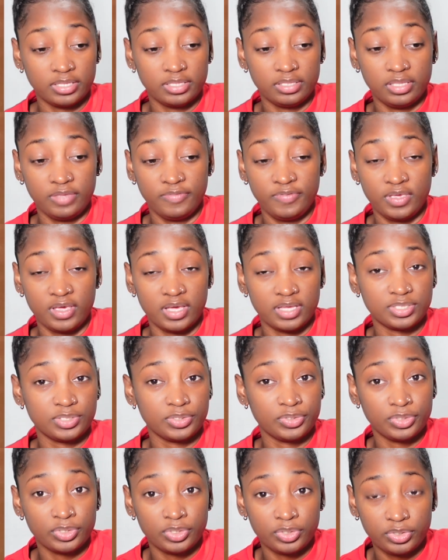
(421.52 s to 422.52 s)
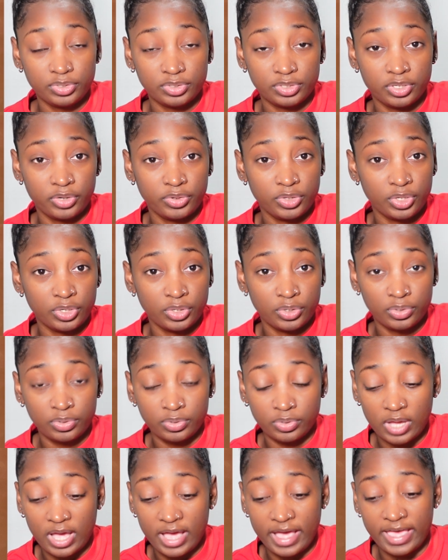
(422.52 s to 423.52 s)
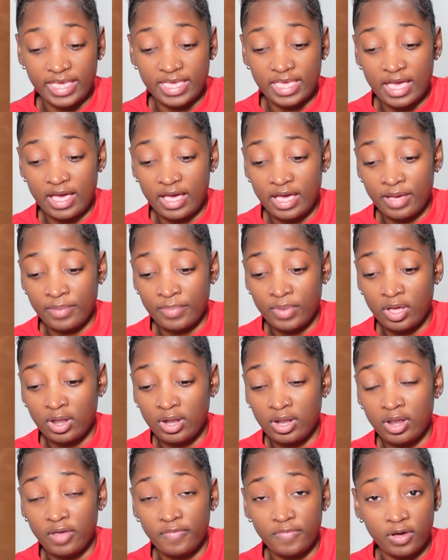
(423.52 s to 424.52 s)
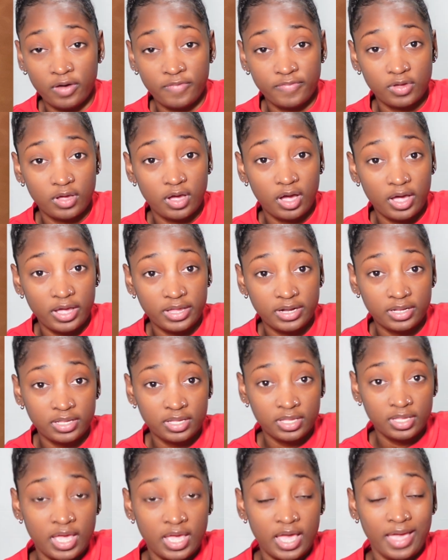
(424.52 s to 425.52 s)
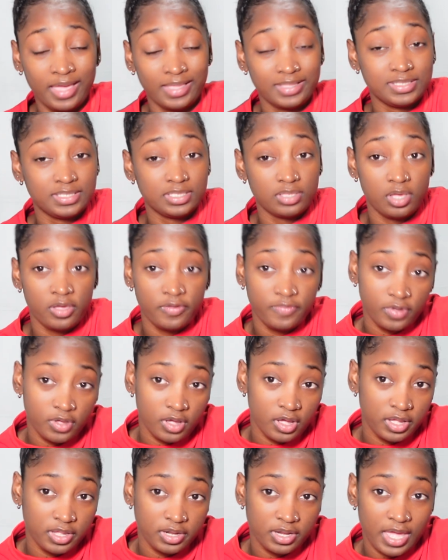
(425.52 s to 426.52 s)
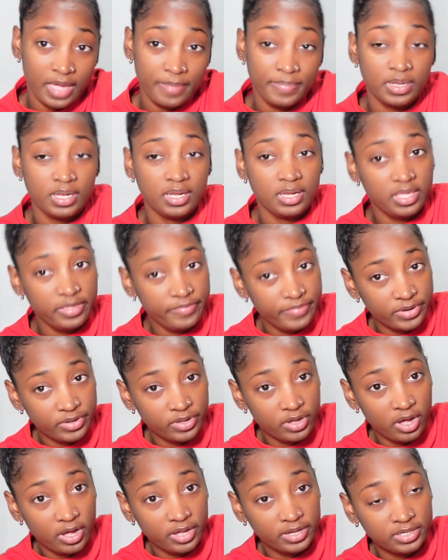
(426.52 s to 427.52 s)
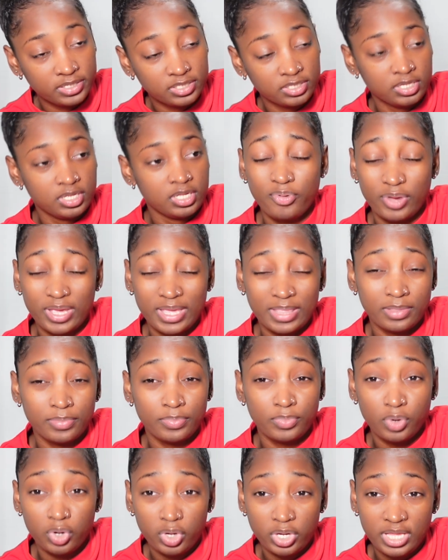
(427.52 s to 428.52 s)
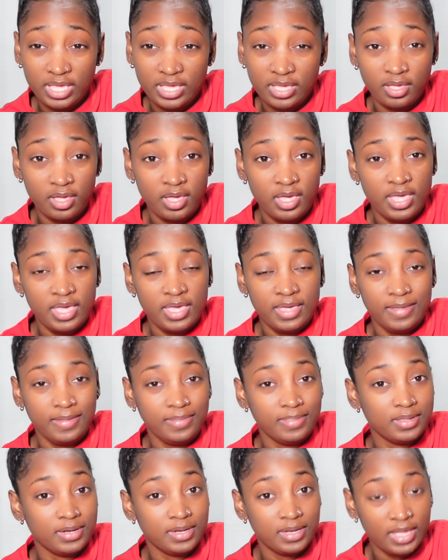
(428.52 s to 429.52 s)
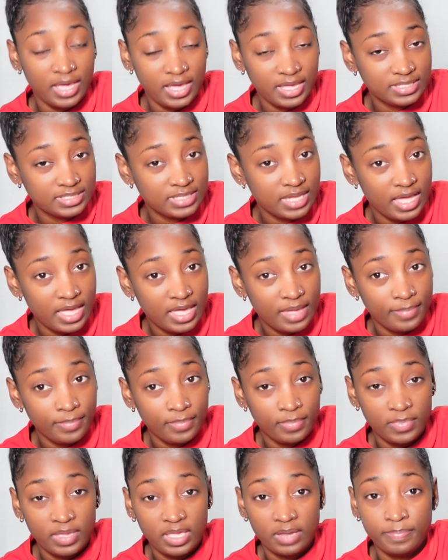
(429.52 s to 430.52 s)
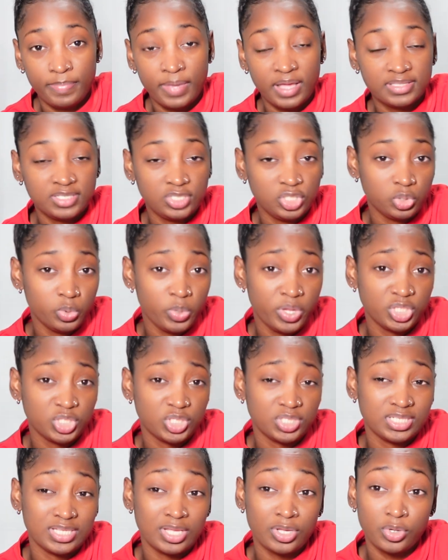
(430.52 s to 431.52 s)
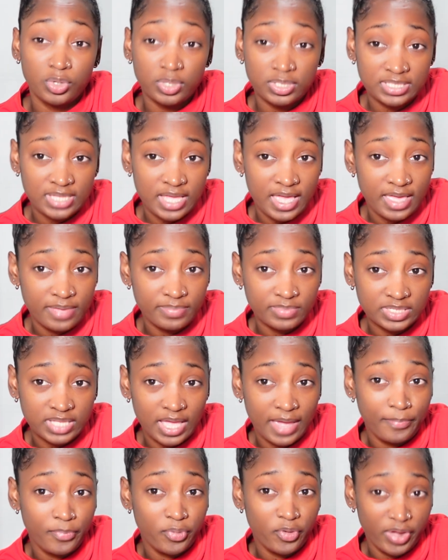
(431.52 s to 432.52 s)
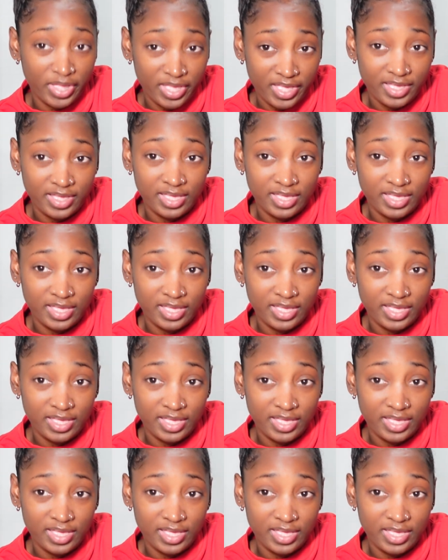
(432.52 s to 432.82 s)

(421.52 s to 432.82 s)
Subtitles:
If you guys don't know it, now you know. I am a lover of God. I serve God. I believe in God. Pray in the morning, in the night time, in bad situations, in good times, I pray.